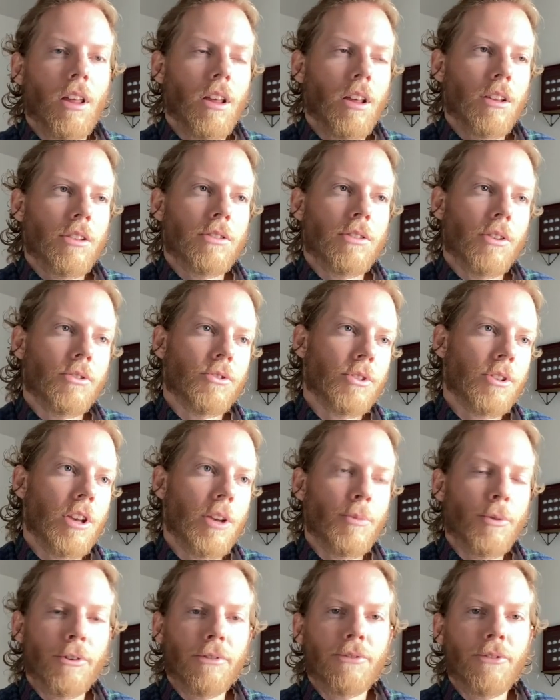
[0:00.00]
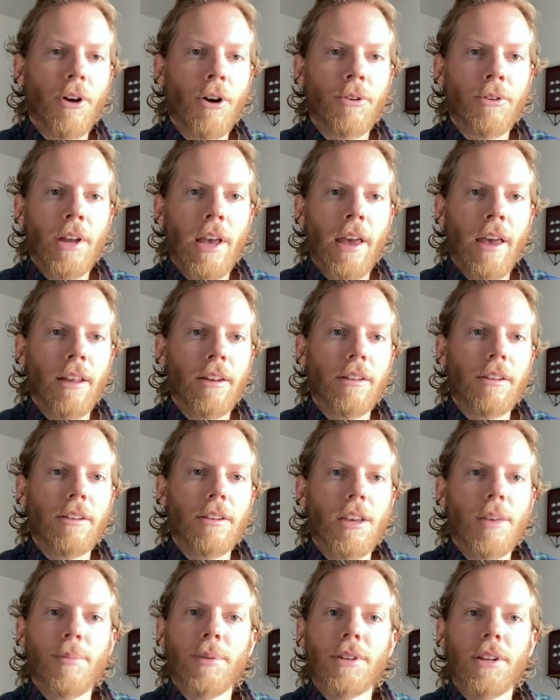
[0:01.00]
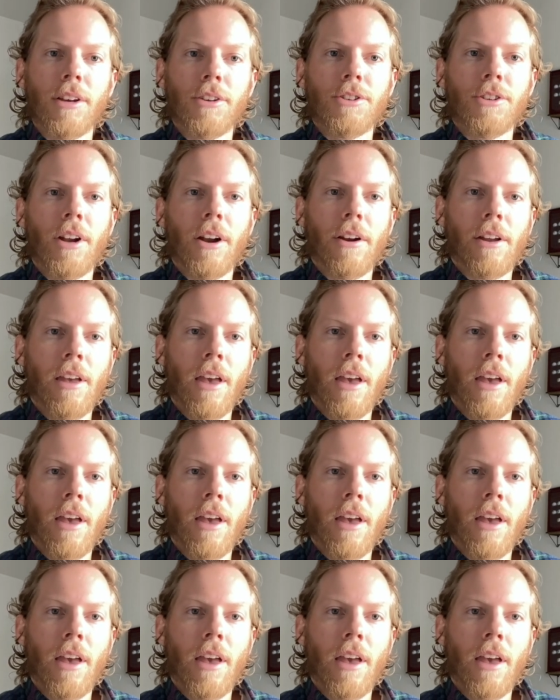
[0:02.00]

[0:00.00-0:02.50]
So just keep your phone handy, keep a dictionary